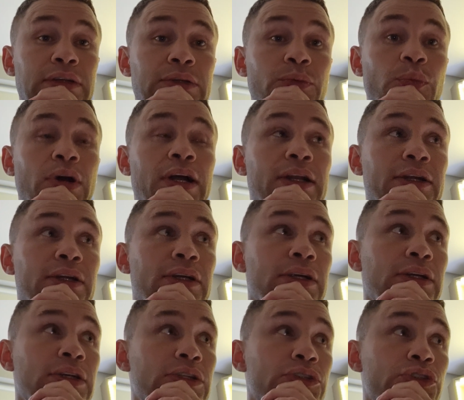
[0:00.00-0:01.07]
Wilder.
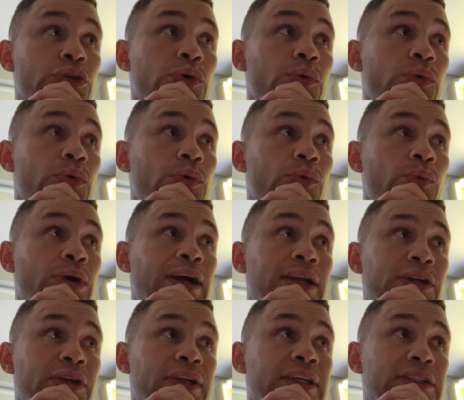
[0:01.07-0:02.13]
So
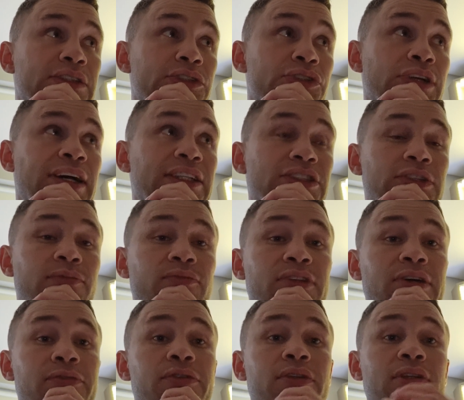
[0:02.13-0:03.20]
Wilder needs to try something
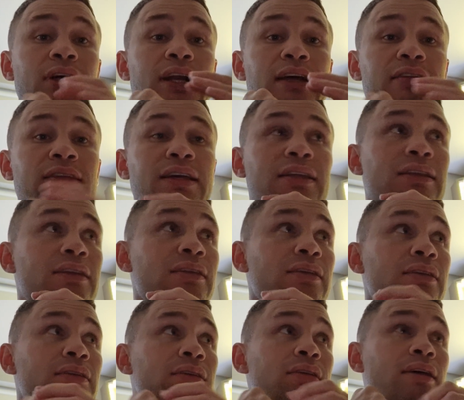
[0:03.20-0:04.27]
different, and I think that
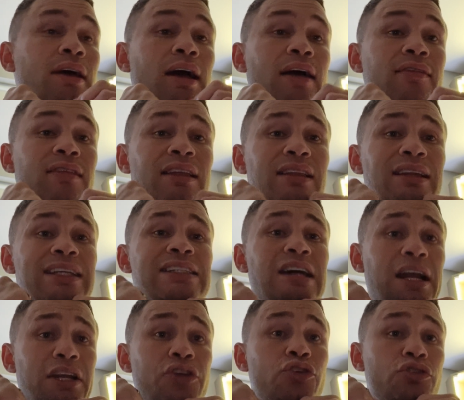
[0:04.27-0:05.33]
he's
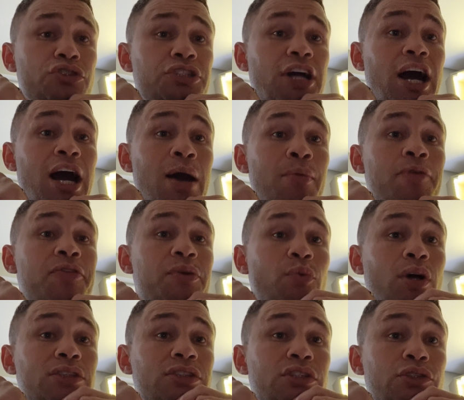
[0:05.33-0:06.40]
got a good job if he
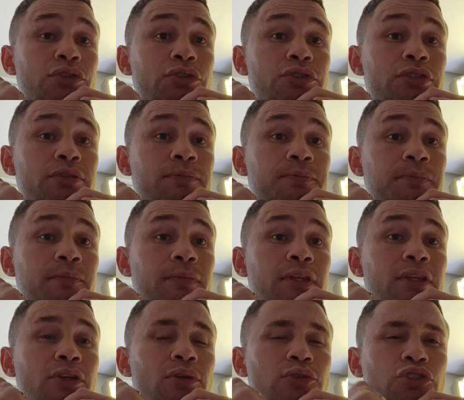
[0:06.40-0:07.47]
wants to use it.
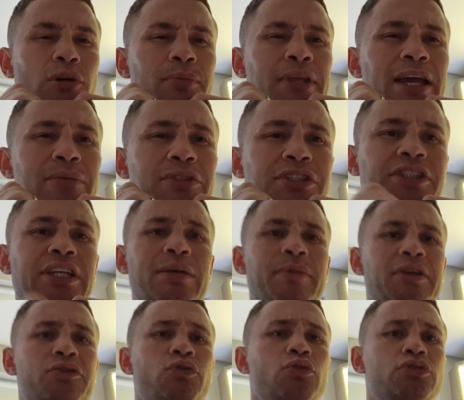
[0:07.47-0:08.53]
Sometimes you see him, he
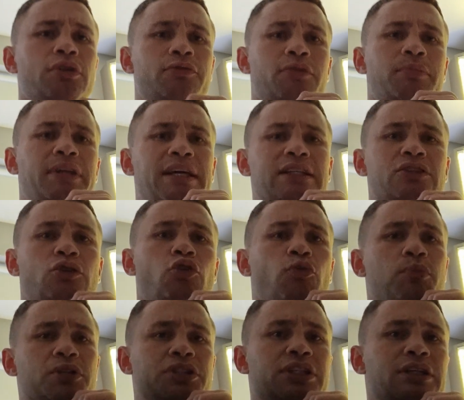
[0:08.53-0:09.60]
throws it from a nice low
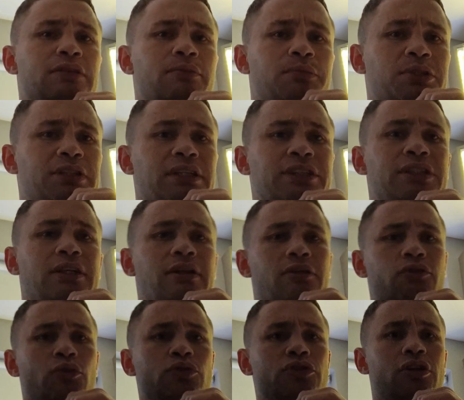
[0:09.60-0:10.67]
position and
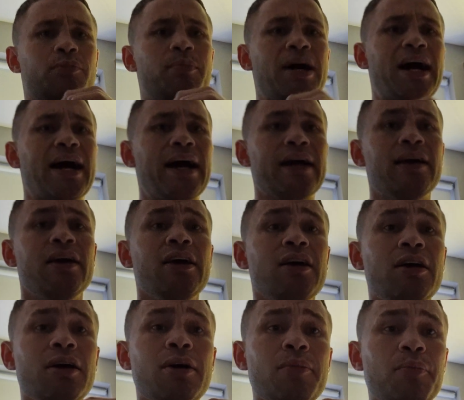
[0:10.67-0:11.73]
throws it up high,
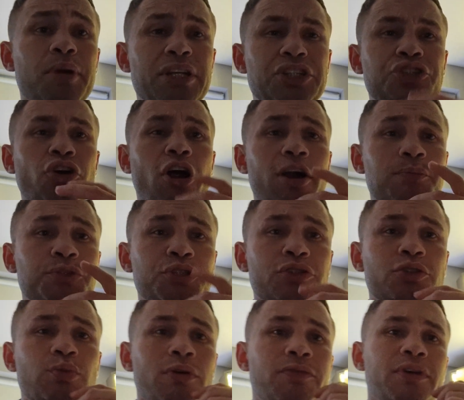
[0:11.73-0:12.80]
but he
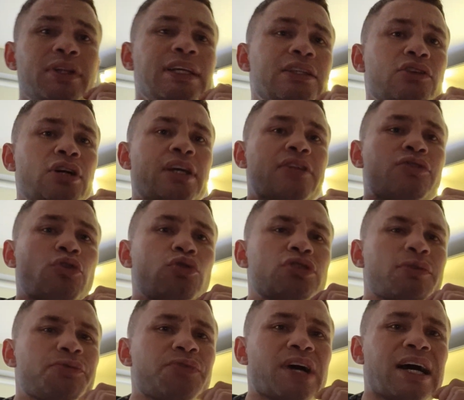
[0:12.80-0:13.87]
sharpshoots with it. He throws it
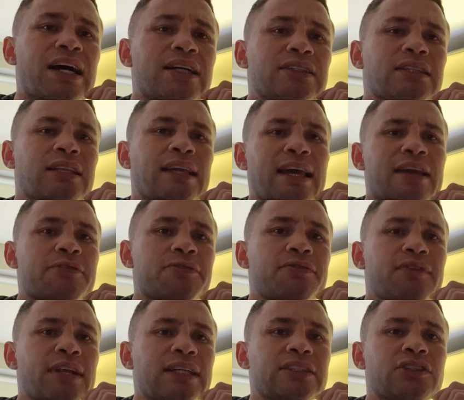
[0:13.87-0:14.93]
fast and kind of
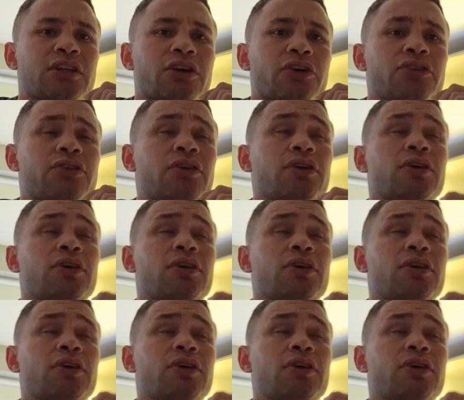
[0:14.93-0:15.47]
flicks it out,